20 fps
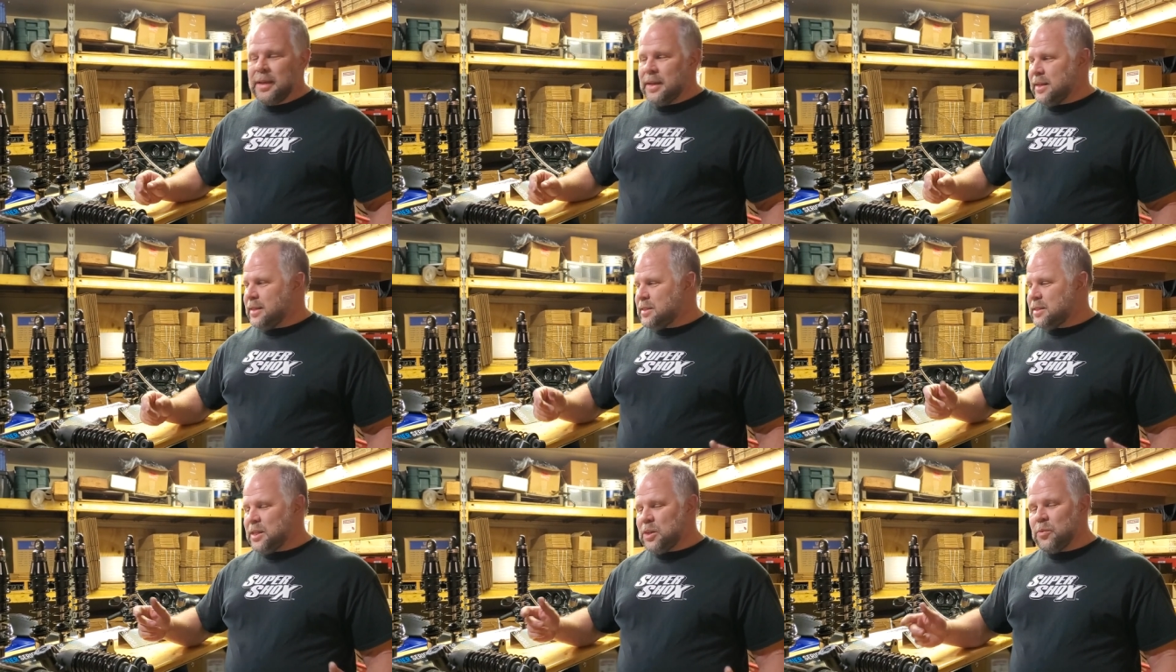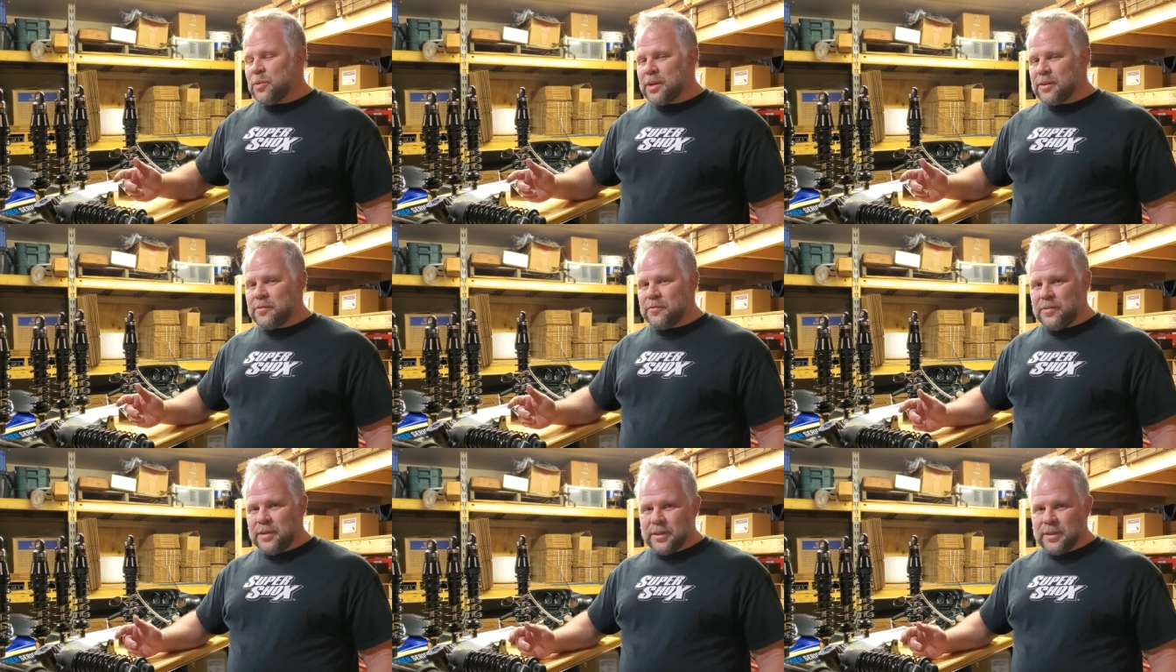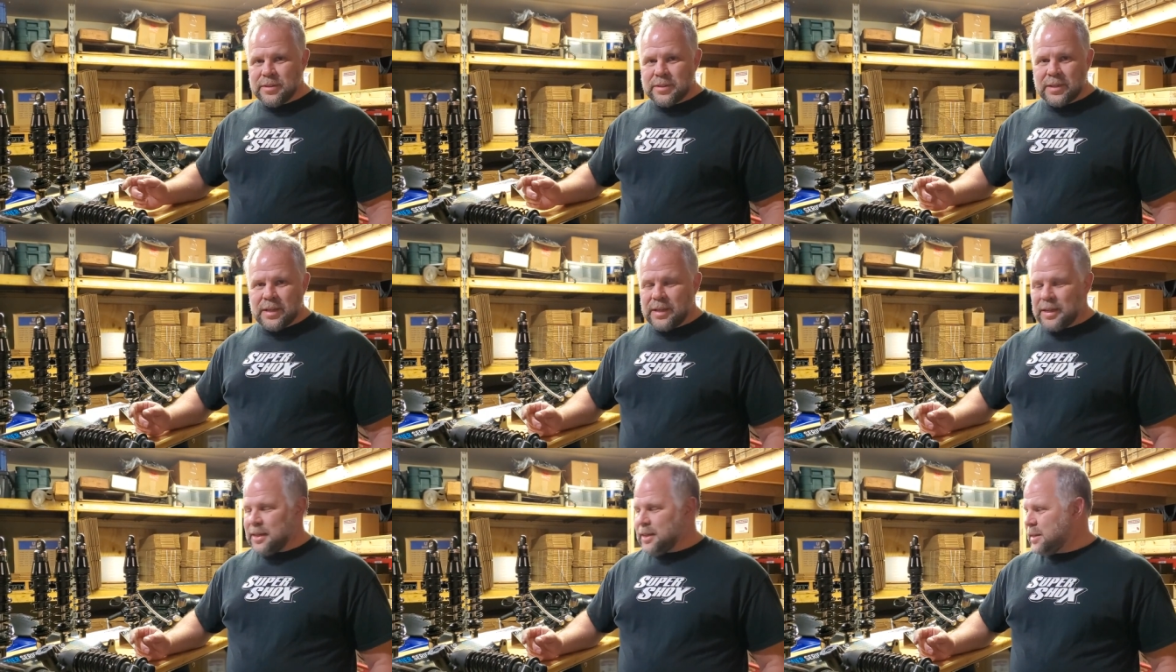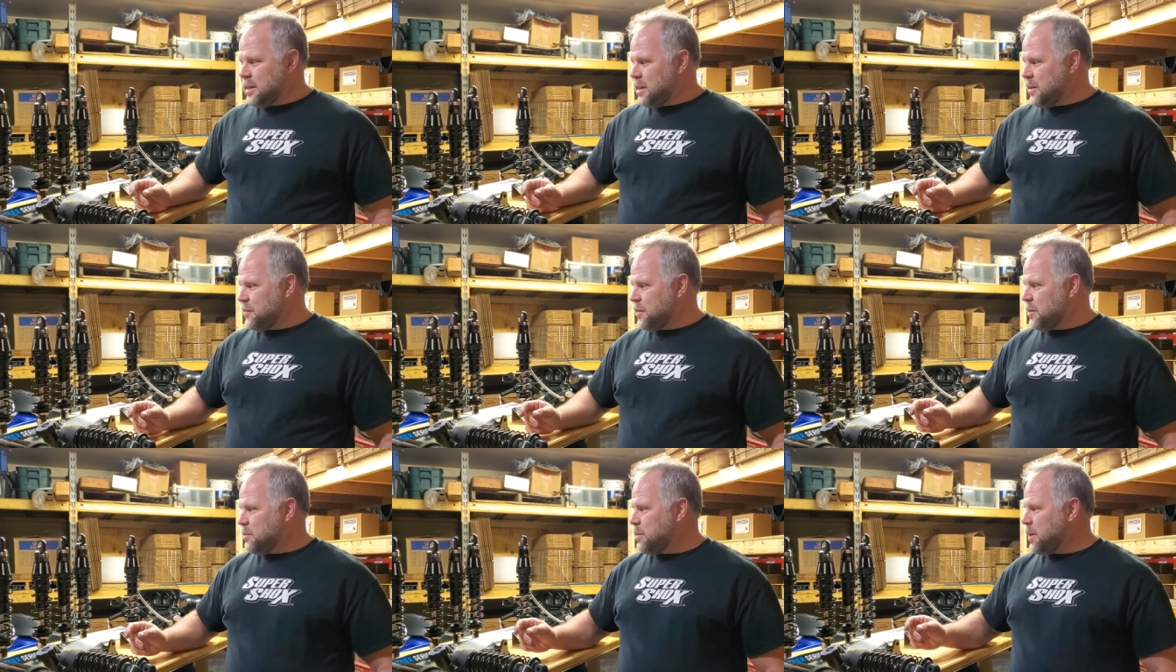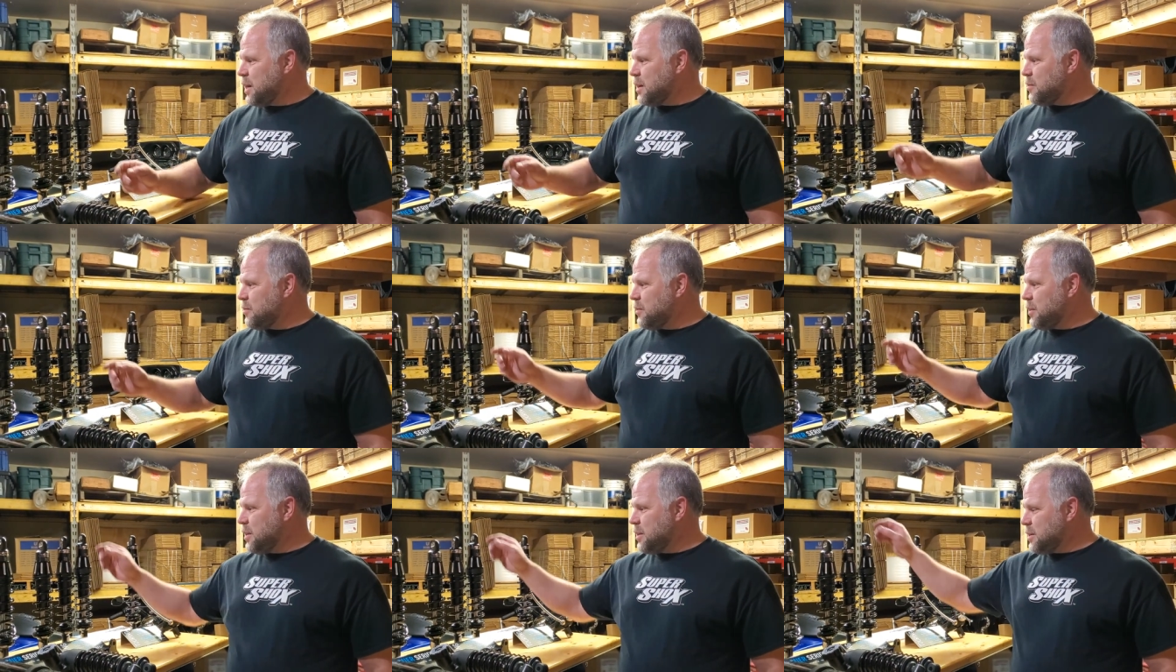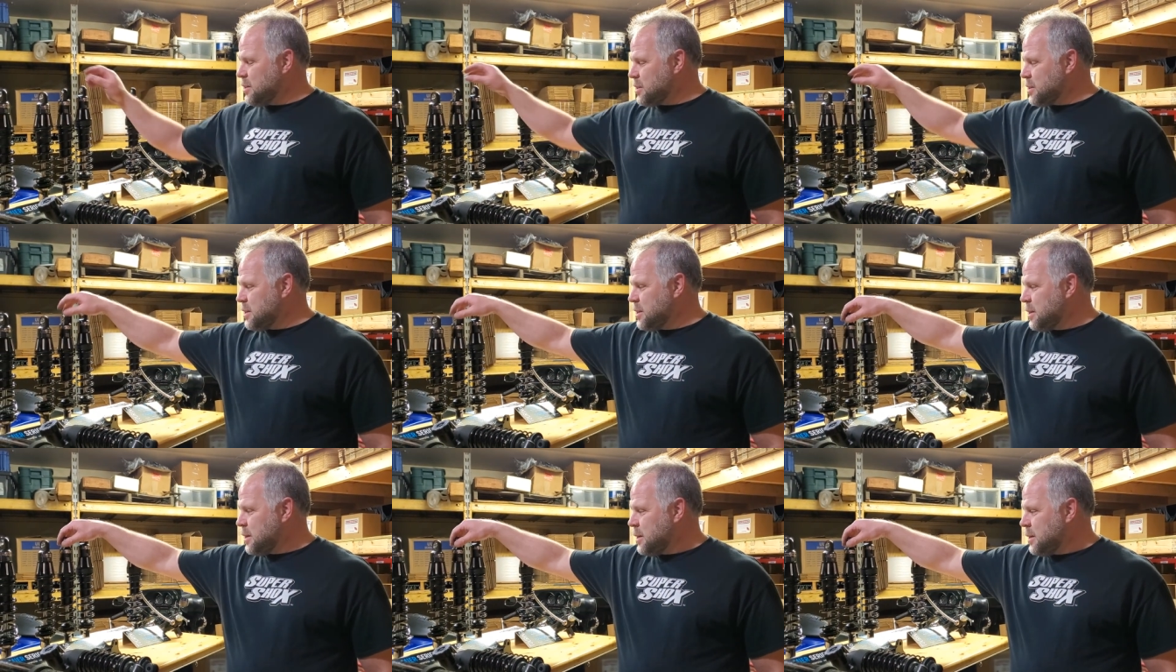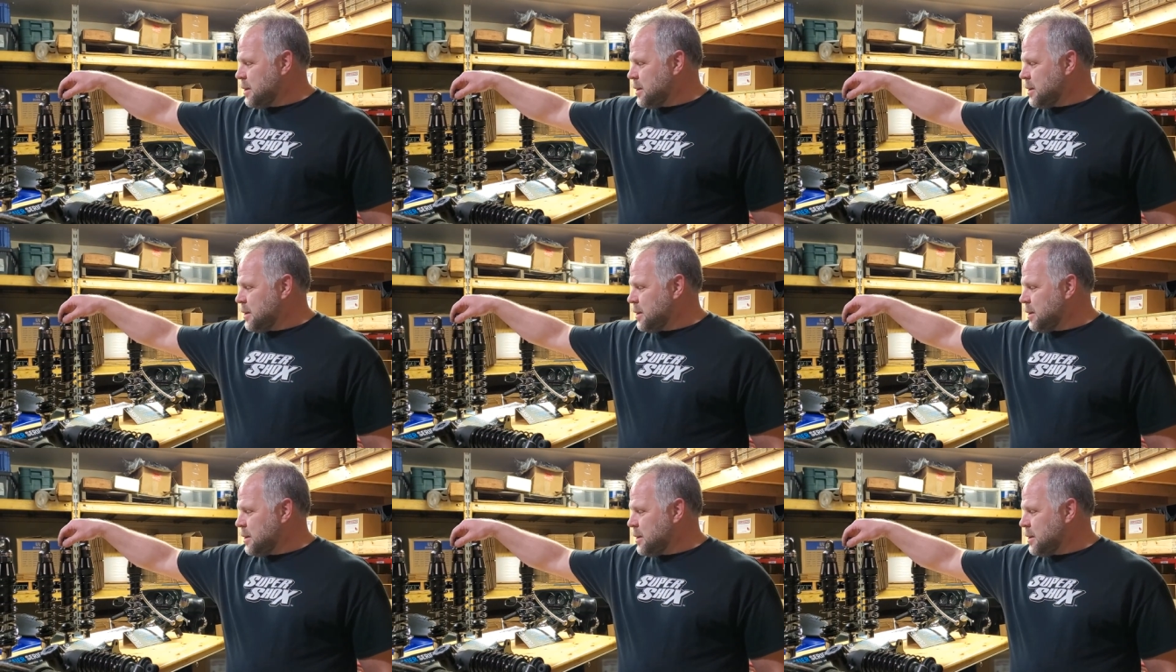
and see what it feels like. If the bike feels